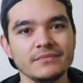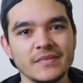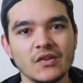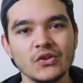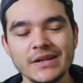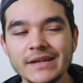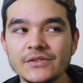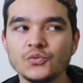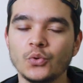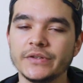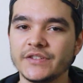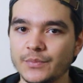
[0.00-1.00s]
there is
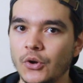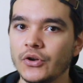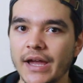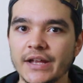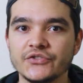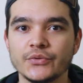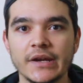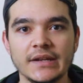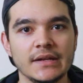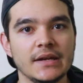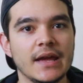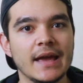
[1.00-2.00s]
one small catch, right?